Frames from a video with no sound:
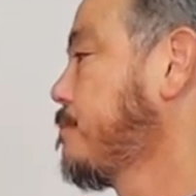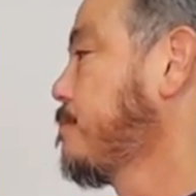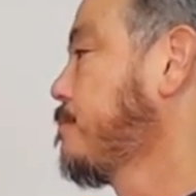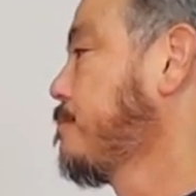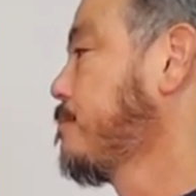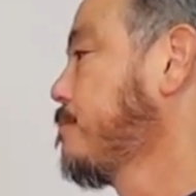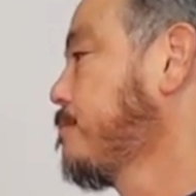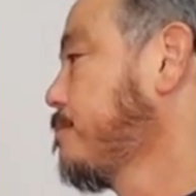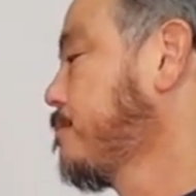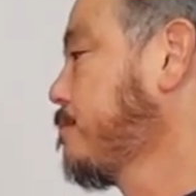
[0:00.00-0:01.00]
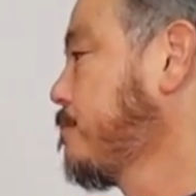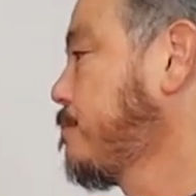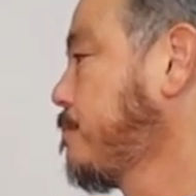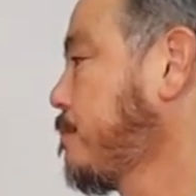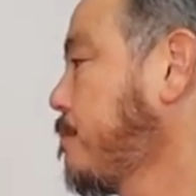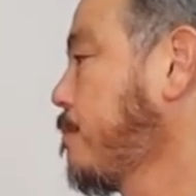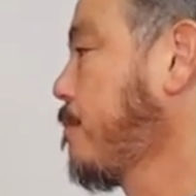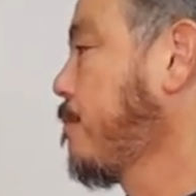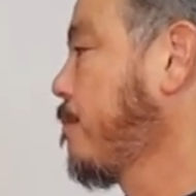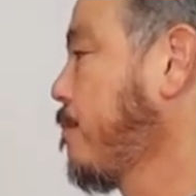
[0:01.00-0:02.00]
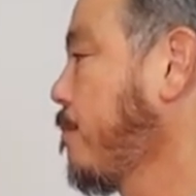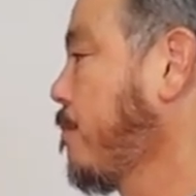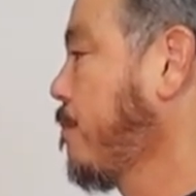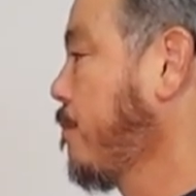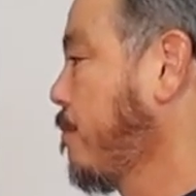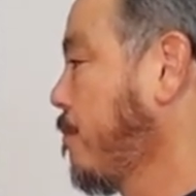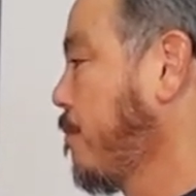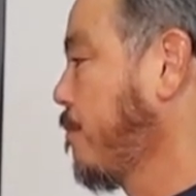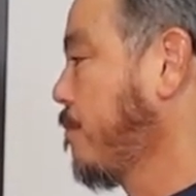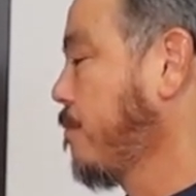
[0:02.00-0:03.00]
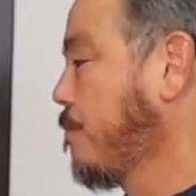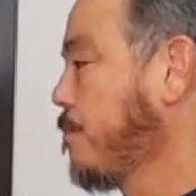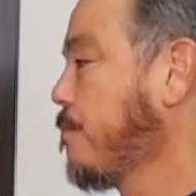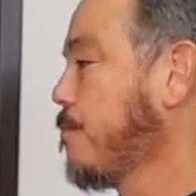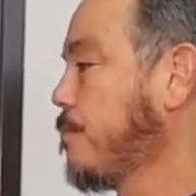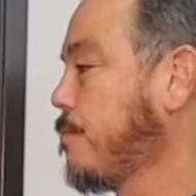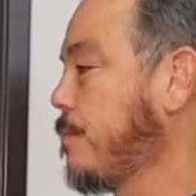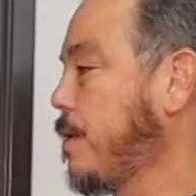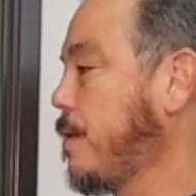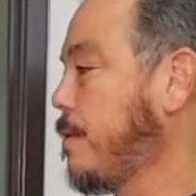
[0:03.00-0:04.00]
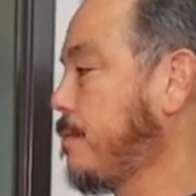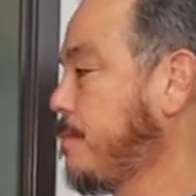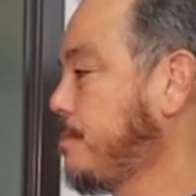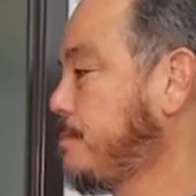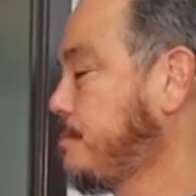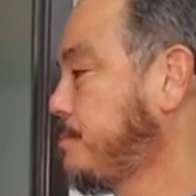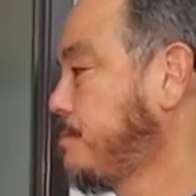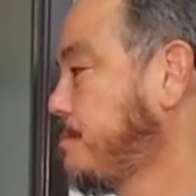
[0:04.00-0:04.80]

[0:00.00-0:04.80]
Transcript: [no speech]